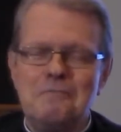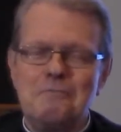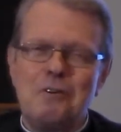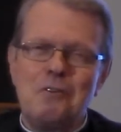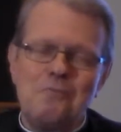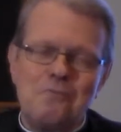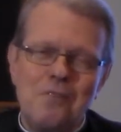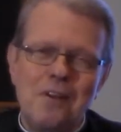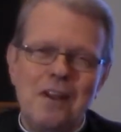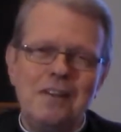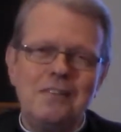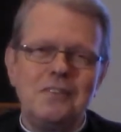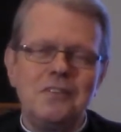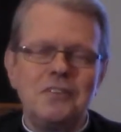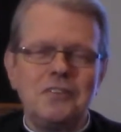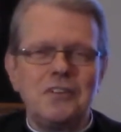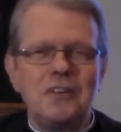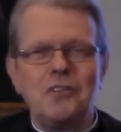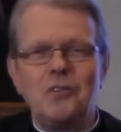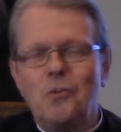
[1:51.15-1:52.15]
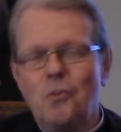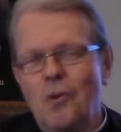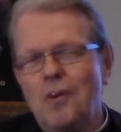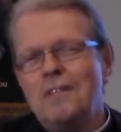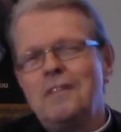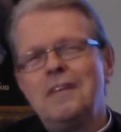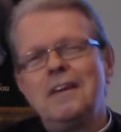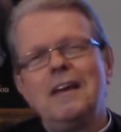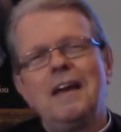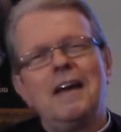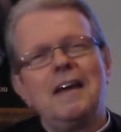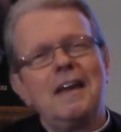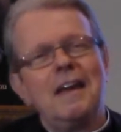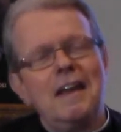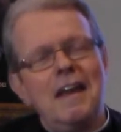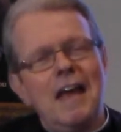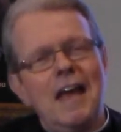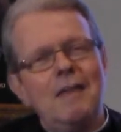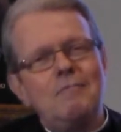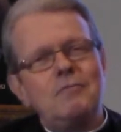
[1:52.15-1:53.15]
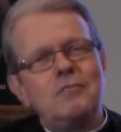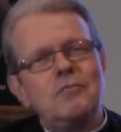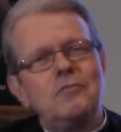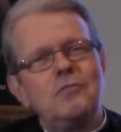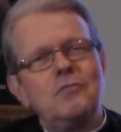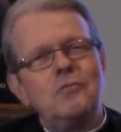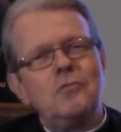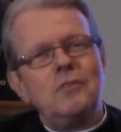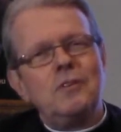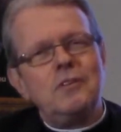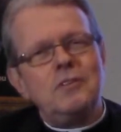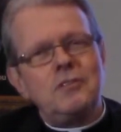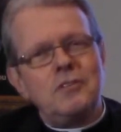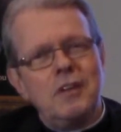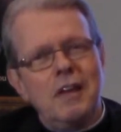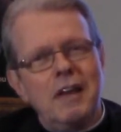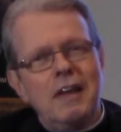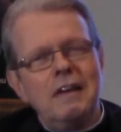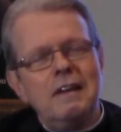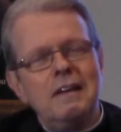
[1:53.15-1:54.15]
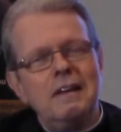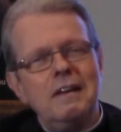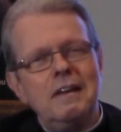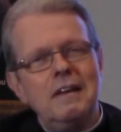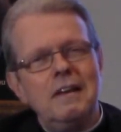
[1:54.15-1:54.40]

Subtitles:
Pope Francis said, the one thing I can absolutely say